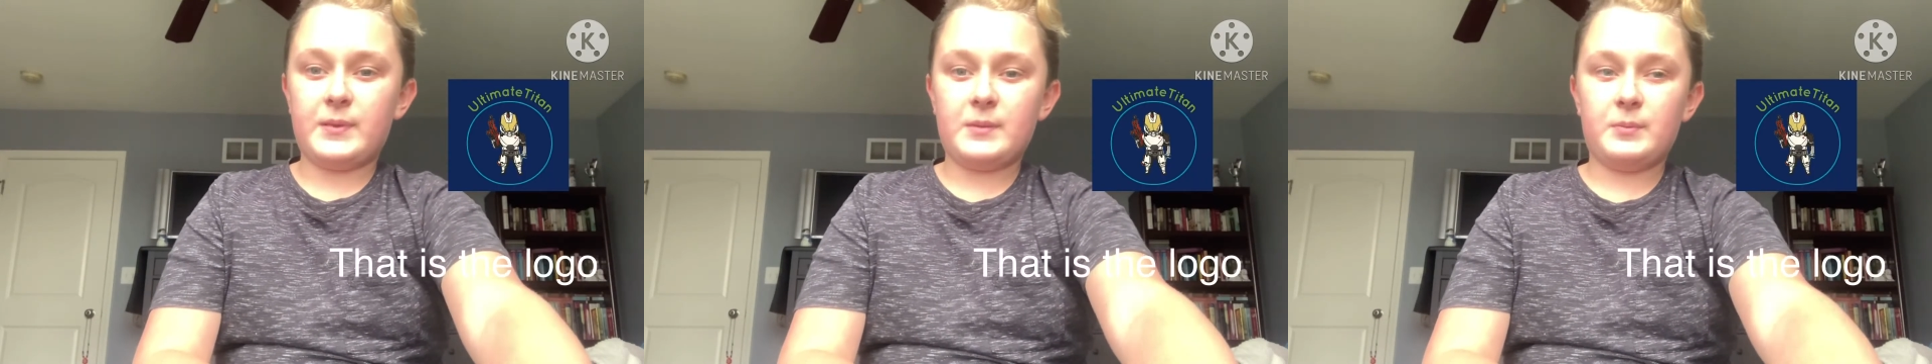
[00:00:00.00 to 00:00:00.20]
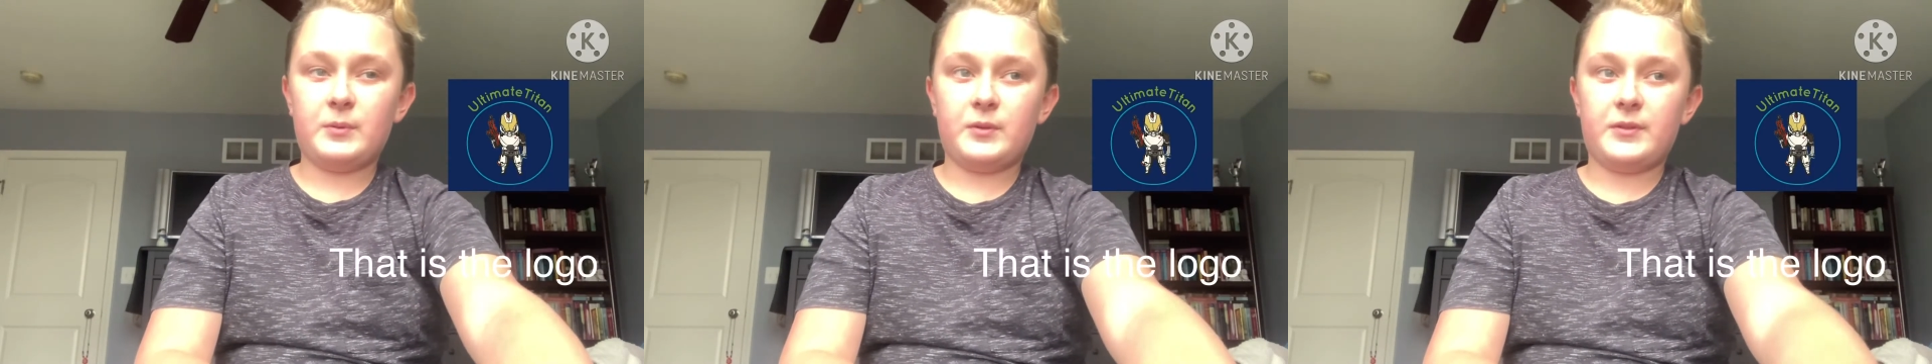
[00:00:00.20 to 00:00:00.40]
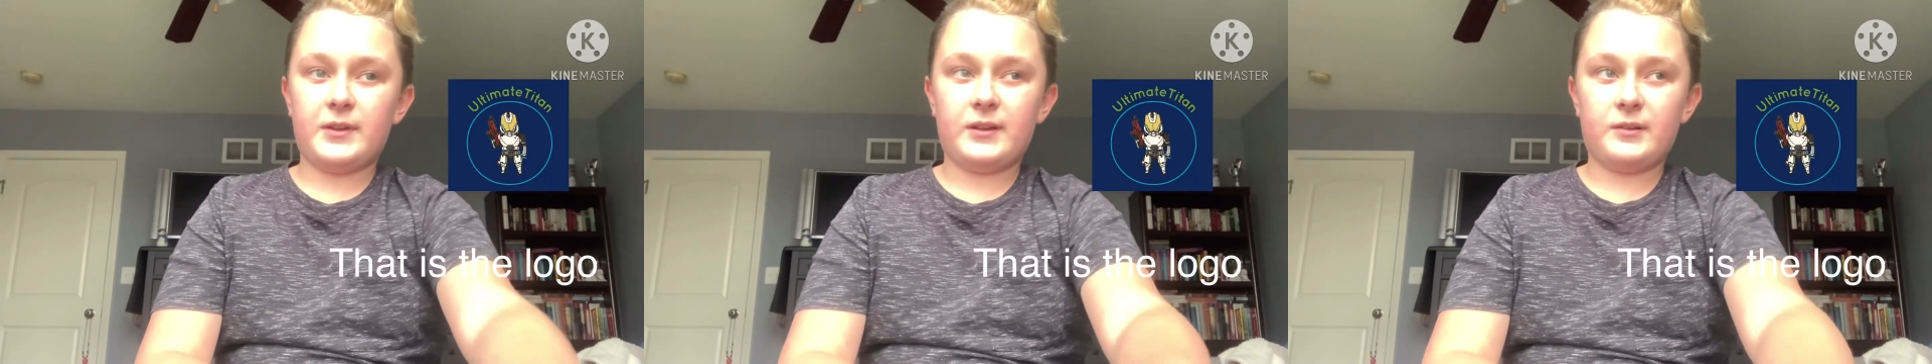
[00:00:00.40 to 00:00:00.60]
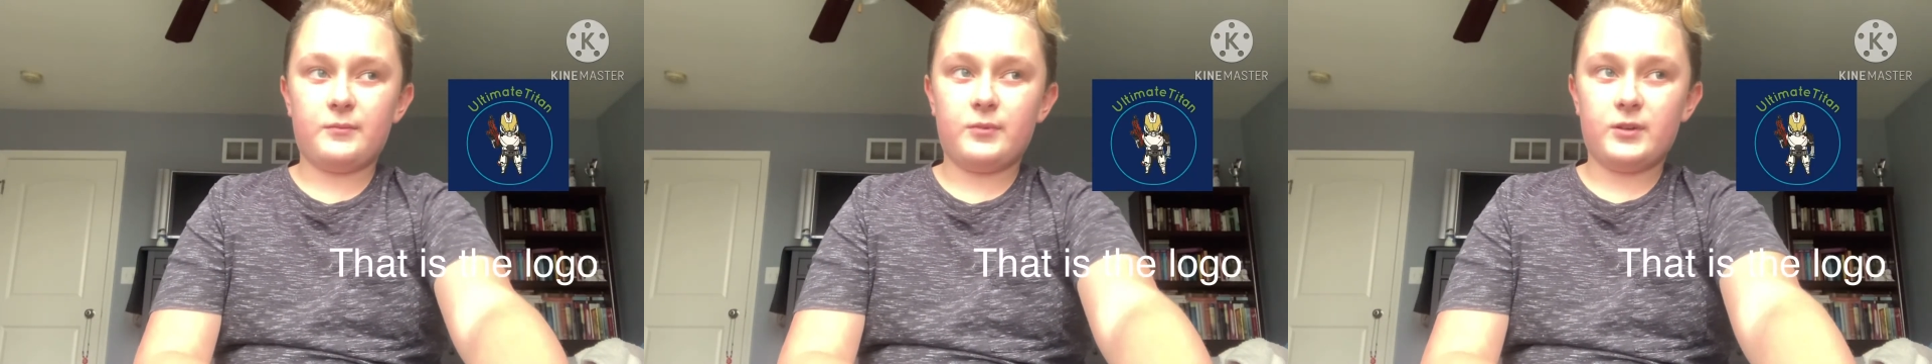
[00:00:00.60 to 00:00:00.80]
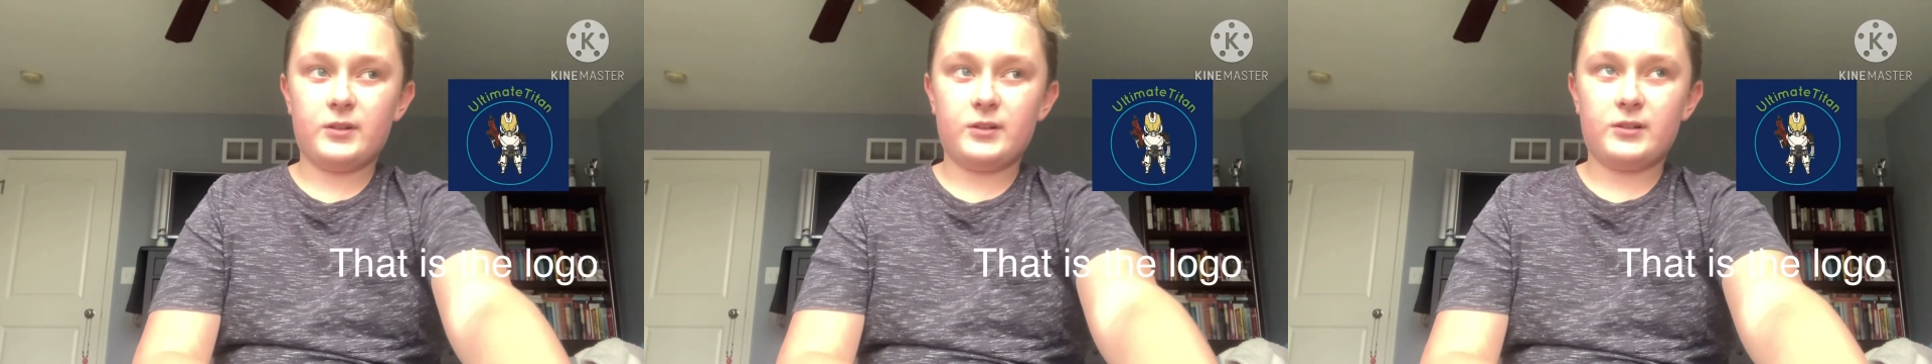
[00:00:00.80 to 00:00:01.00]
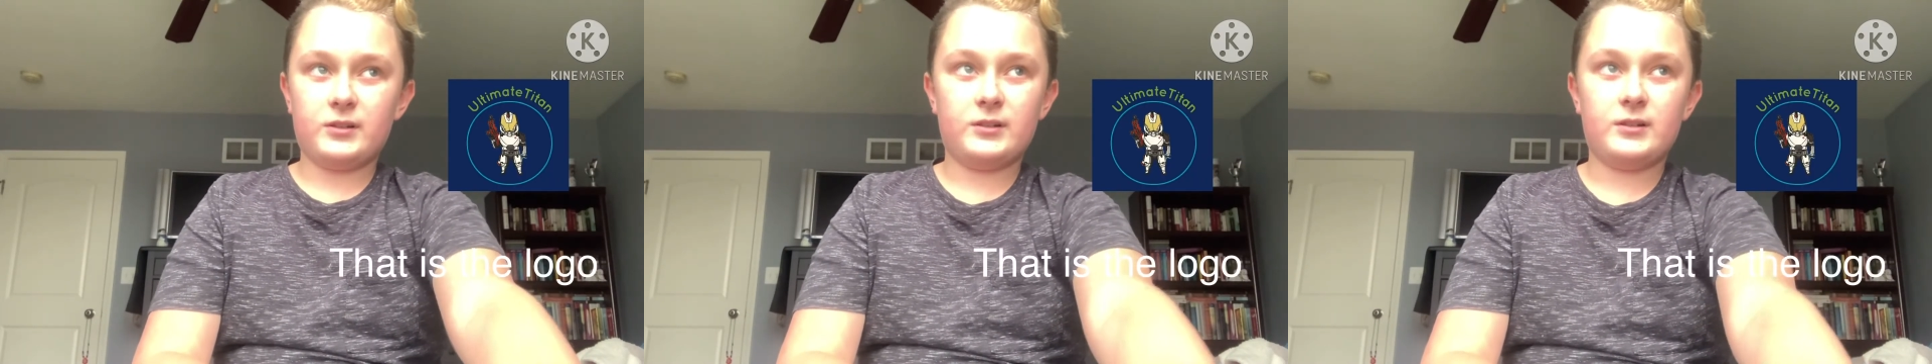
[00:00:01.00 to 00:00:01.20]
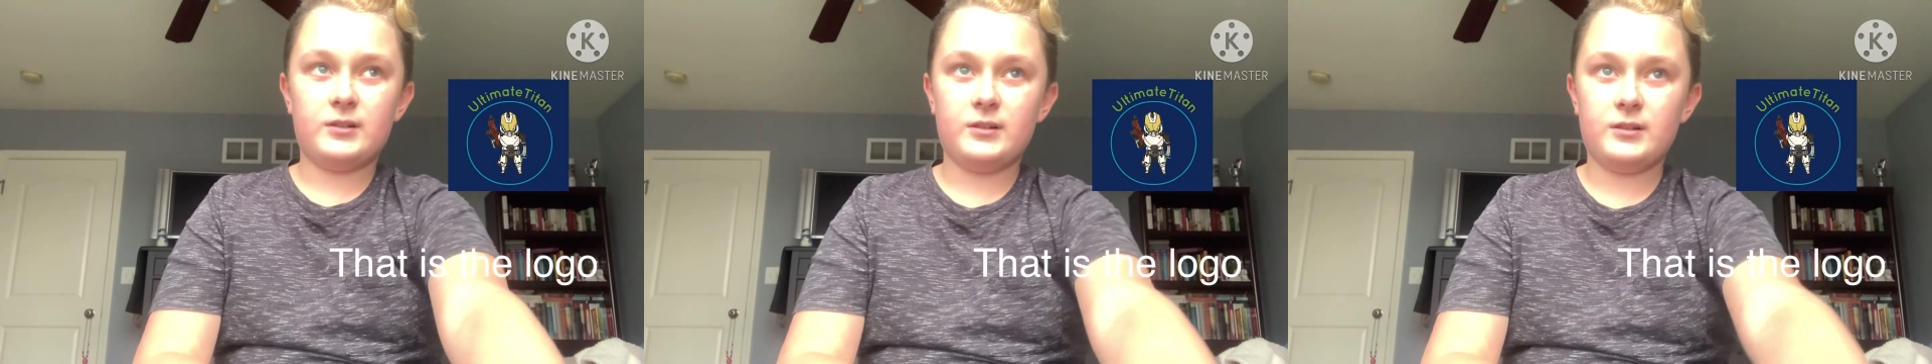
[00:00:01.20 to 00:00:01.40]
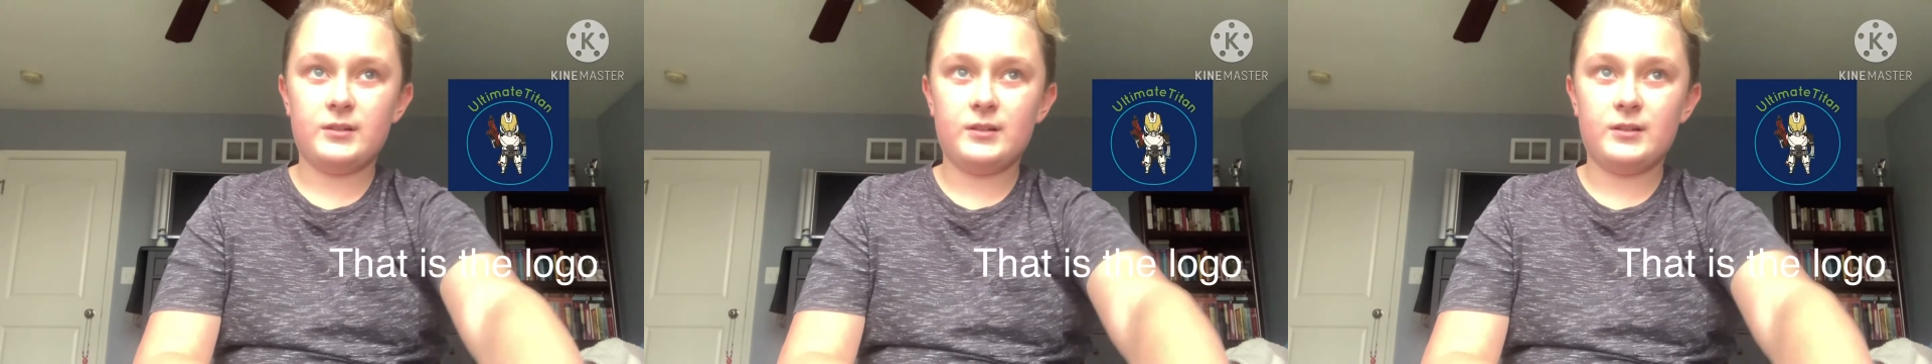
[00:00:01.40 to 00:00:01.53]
people there were